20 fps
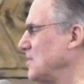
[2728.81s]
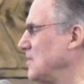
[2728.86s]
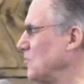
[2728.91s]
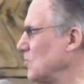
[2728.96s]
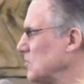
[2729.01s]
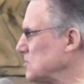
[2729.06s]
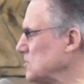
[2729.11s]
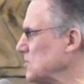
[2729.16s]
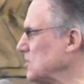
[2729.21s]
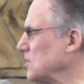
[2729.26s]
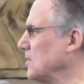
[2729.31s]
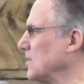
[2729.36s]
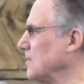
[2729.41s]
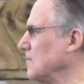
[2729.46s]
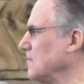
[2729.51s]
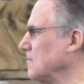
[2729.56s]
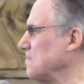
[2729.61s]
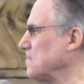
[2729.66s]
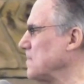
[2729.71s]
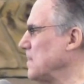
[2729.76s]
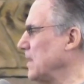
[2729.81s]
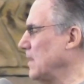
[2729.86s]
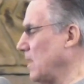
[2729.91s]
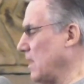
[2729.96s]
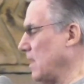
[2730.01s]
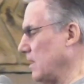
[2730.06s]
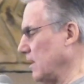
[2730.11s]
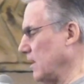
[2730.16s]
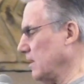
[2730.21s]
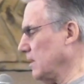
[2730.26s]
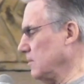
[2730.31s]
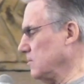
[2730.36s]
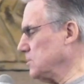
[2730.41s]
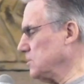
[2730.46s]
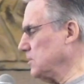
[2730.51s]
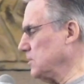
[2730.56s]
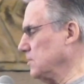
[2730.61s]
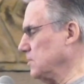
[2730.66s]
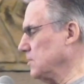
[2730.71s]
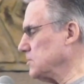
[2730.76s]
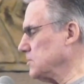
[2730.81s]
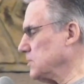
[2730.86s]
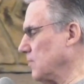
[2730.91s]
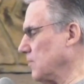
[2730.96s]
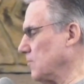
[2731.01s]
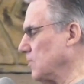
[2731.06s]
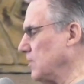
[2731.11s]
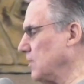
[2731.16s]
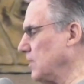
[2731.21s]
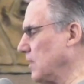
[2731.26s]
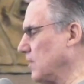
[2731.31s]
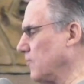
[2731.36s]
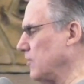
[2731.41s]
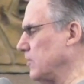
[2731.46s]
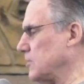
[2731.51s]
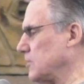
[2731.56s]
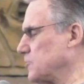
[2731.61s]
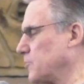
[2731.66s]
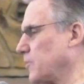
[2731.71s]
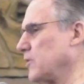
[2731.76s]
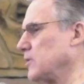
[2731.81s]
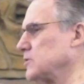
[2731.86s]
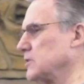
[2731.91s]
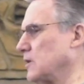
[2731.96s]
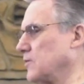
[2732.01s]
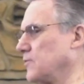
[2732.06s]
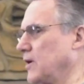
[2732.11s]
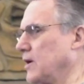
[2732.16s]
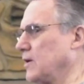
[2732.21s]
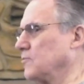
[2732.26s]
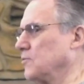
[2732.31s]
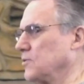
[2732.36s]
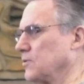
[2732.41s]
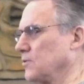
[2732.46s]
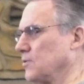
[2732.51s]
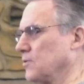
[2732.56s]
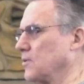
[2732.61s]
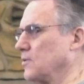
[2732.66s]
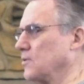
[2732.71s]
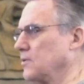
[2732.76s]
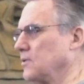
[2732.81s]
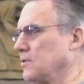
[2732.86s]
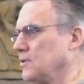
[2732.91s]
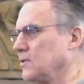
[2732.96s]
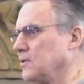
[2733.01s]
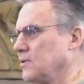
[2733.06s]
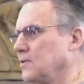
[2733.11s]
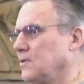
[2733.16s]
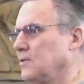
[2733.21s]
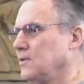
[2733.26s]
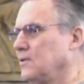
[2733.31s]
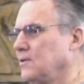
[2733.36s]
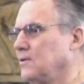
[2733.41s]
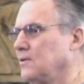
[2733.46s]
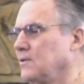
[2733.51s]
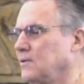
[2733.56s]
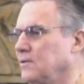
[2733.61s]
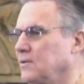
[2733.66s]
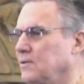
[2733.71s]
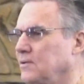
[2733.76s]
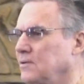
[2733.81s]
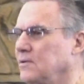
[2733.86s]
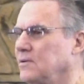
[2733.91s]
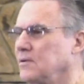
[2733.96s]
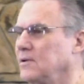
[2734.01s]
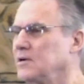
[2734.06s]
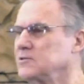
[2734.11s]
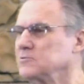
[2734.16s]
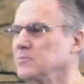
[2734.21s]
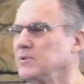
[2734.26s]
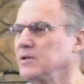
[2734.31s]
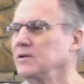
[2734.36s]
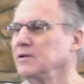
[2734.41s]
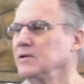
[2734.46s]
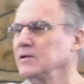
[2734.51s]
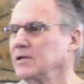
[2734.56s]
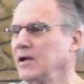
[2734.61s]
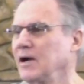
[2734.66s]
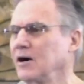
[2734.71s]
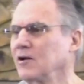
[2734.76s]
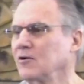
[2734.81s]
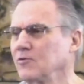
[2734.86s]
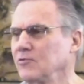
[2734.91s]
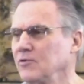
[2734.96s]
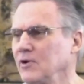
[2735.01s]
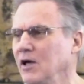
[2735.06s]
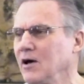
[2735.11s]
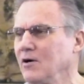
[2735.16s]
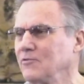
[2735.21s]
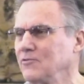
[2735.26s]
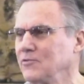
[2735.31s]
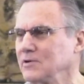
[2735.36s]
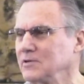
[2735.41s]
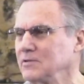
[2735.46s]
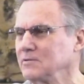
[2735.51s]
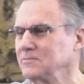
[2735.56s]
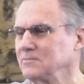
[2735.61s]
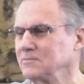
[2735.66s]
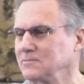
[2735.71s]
But he wants to come. And, and I guarantee you this every, every experience I've had with the Lord has been an encounter of love.